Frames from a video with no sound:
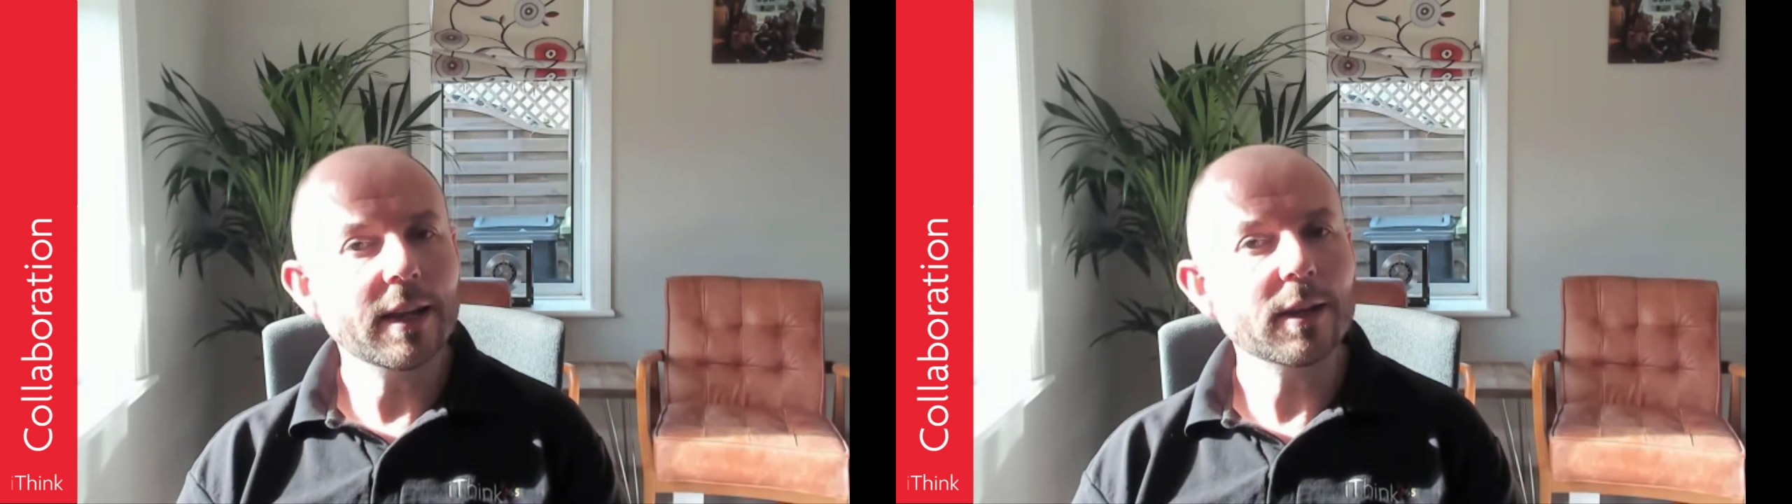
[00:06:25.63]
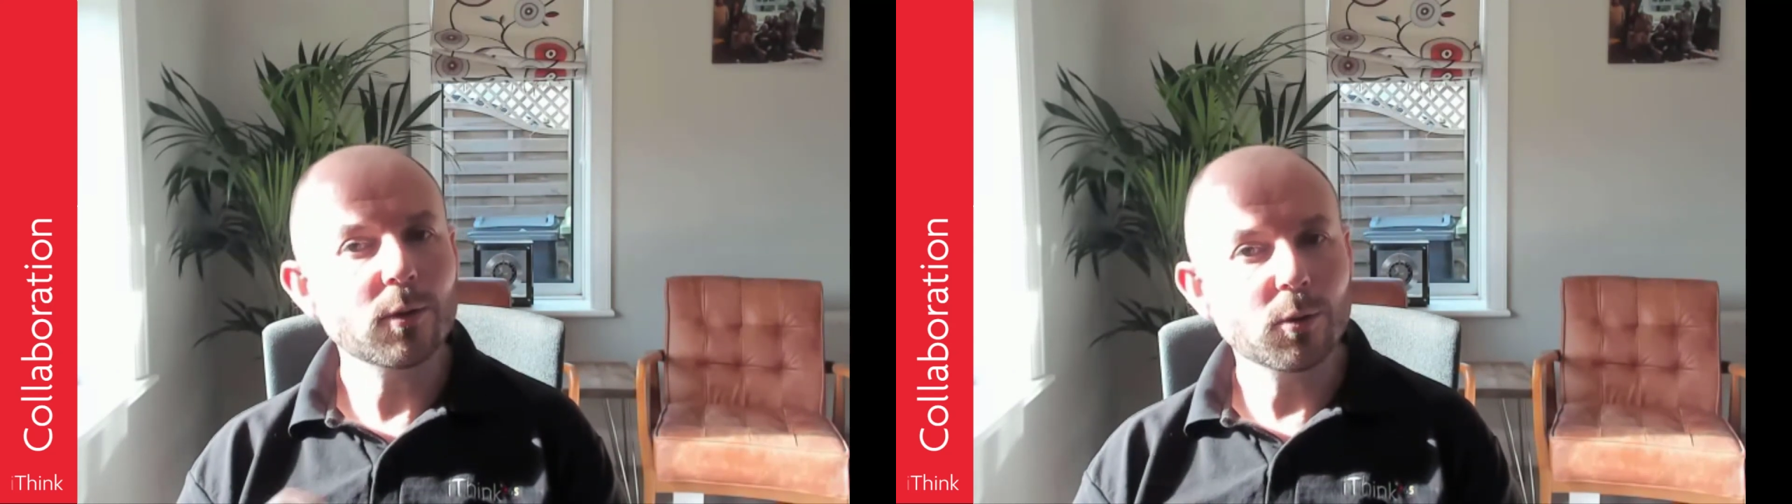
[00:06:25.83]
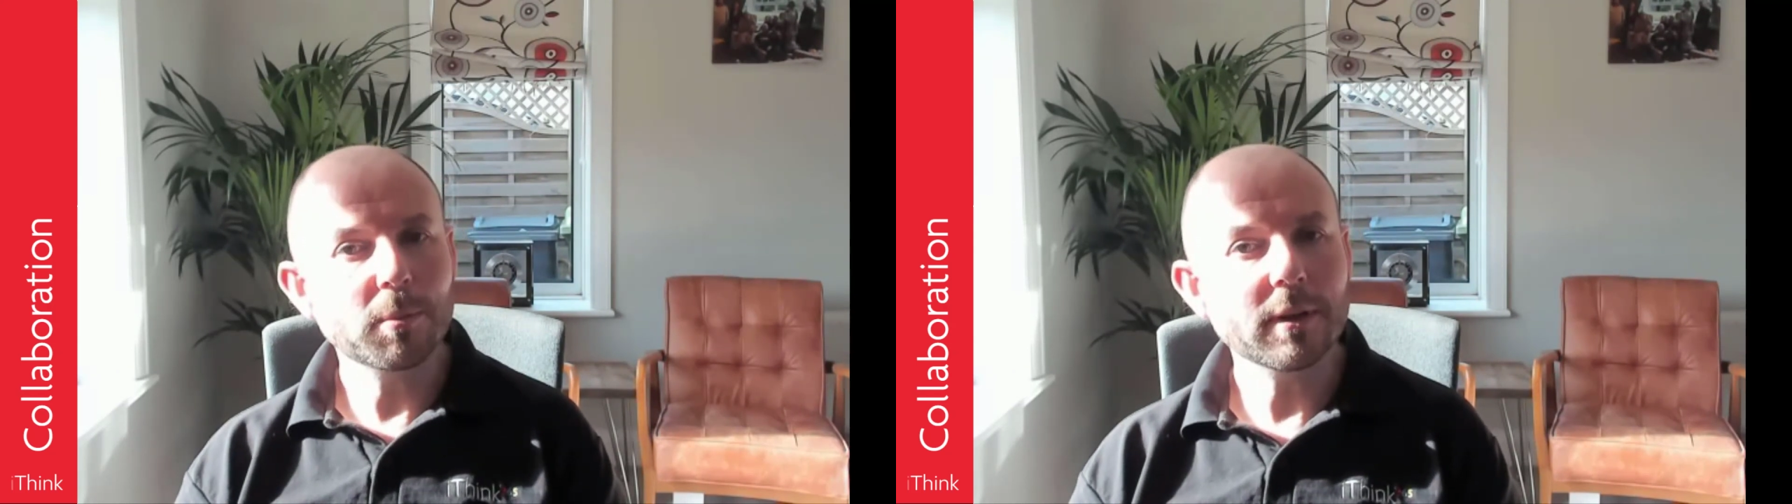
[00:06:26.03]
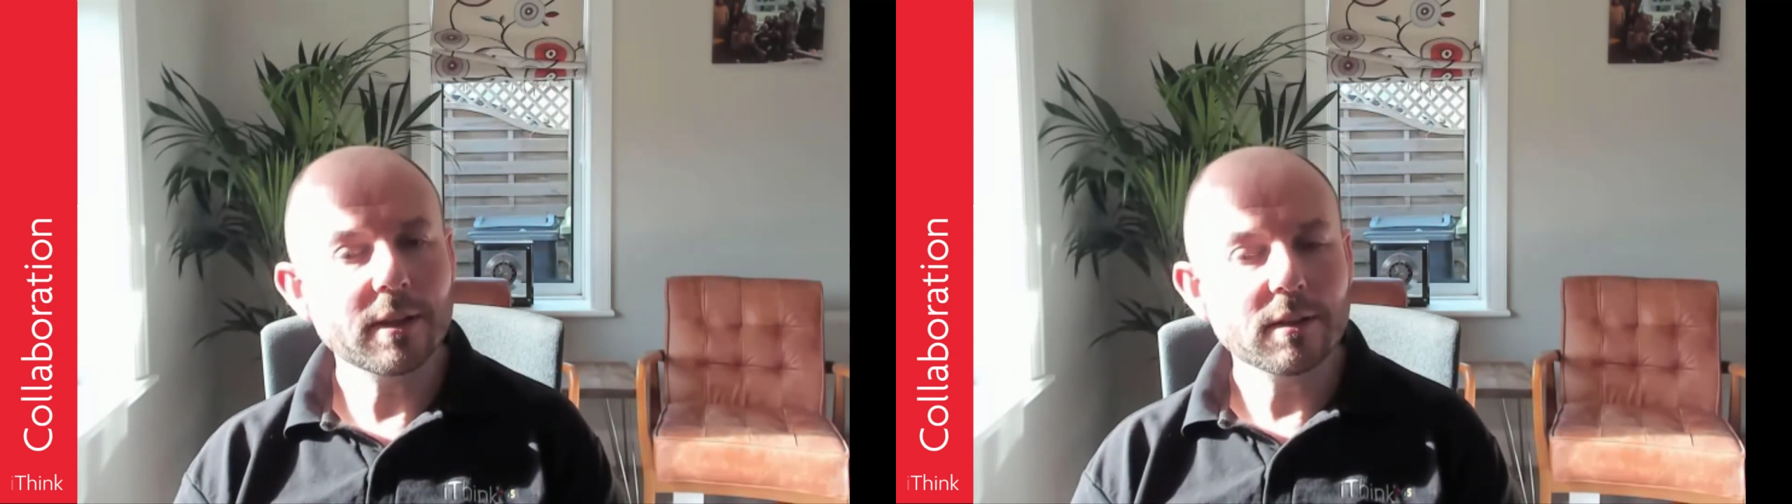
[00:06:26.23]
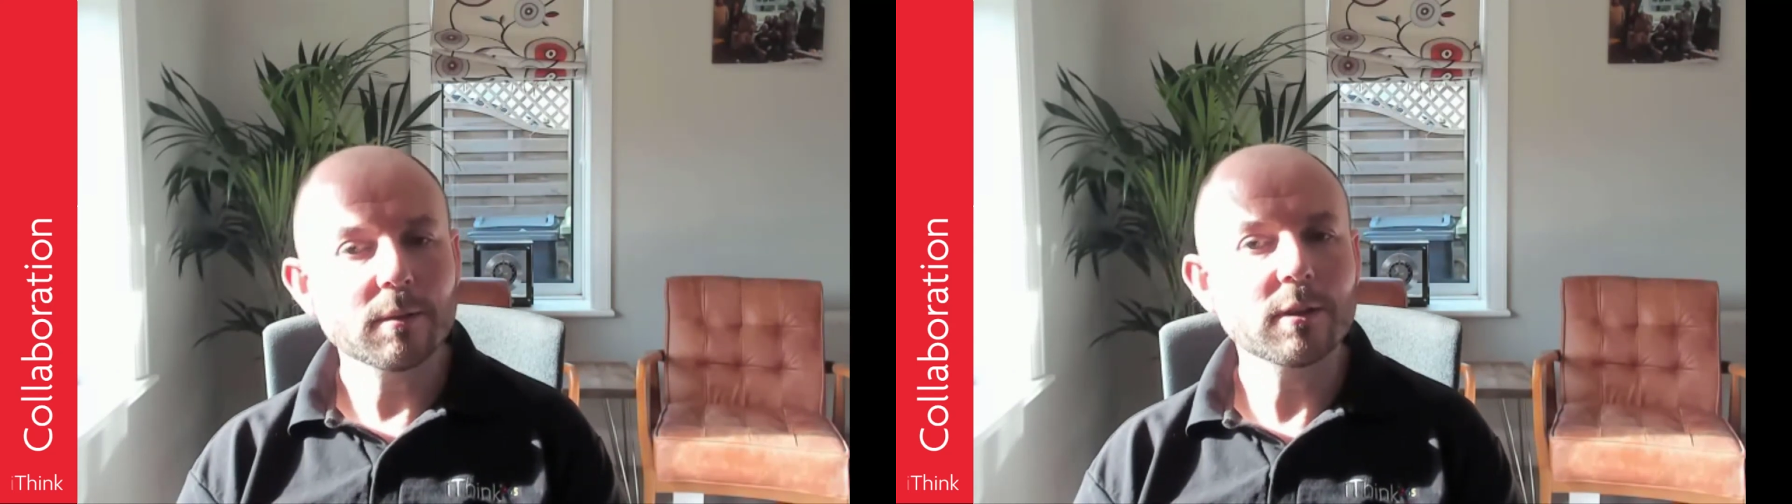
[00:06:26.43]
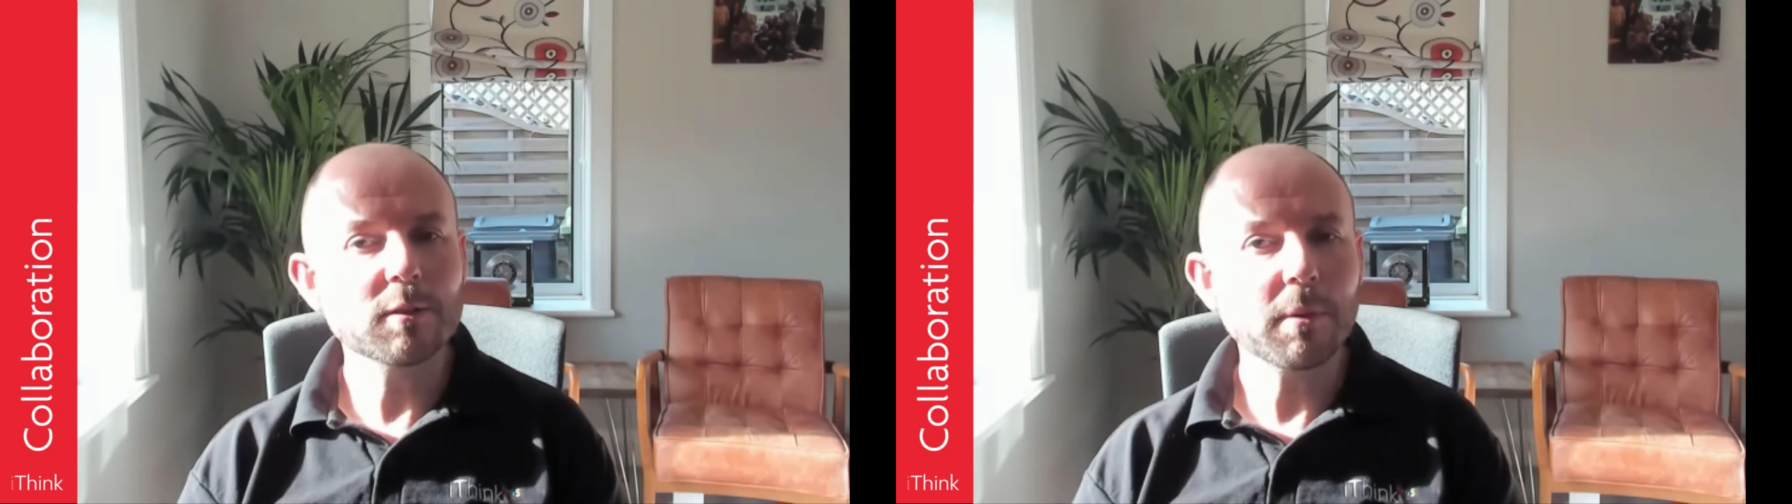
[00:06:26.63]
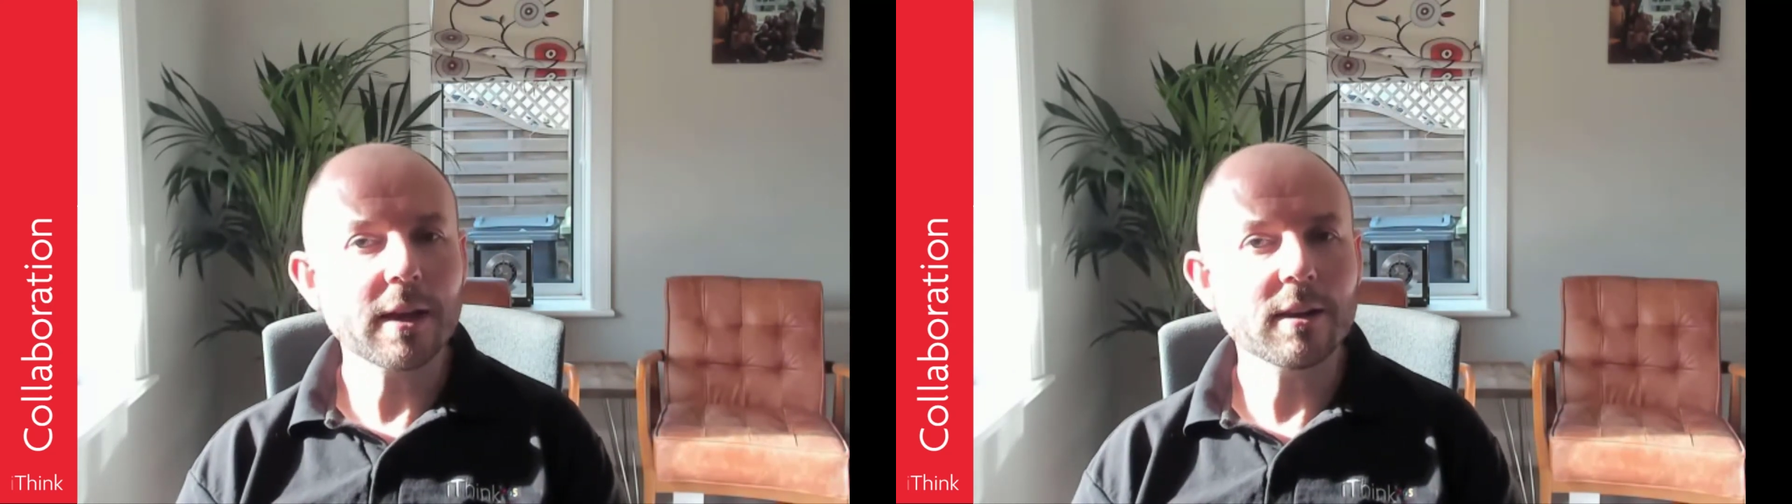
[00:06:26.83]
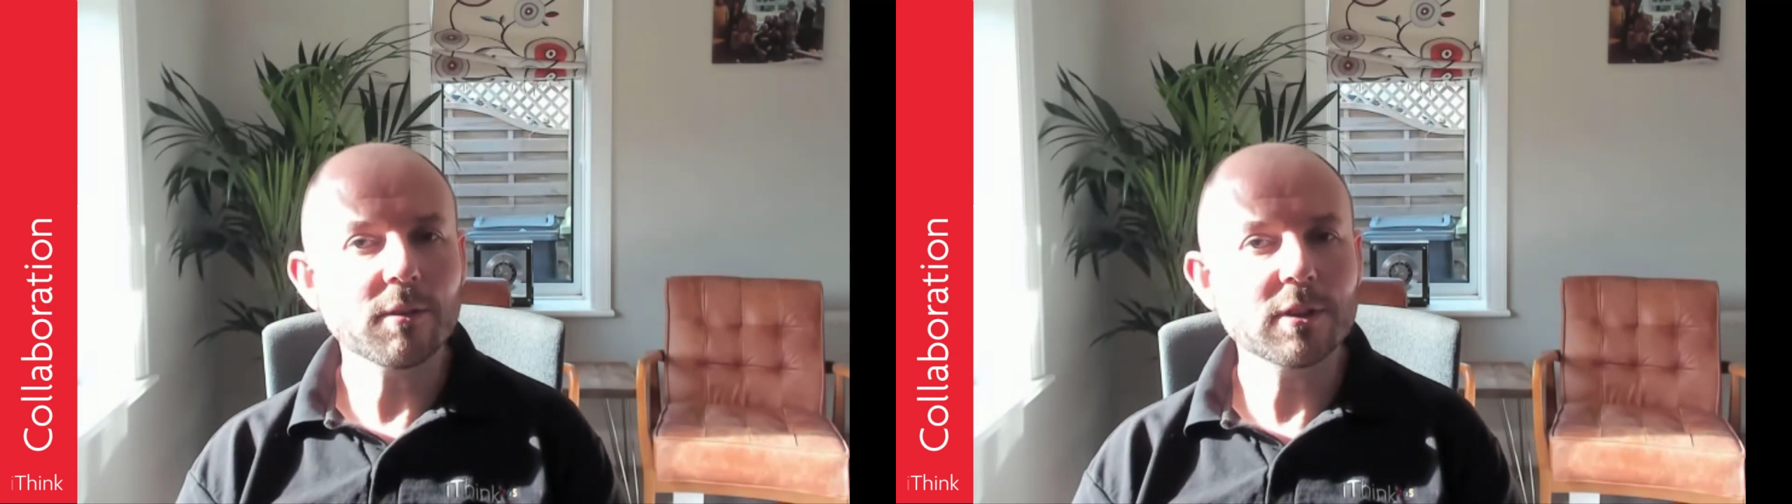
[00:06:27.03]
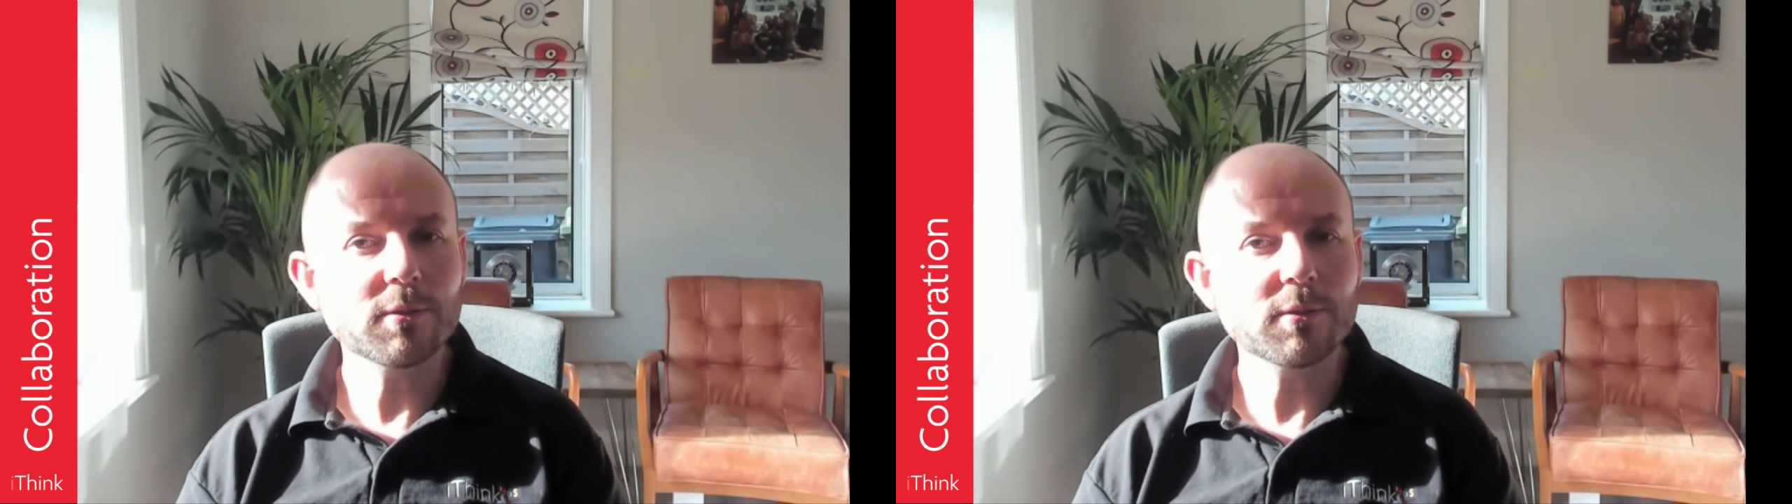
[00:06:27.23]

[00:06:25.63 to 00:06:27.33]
A link will be displayed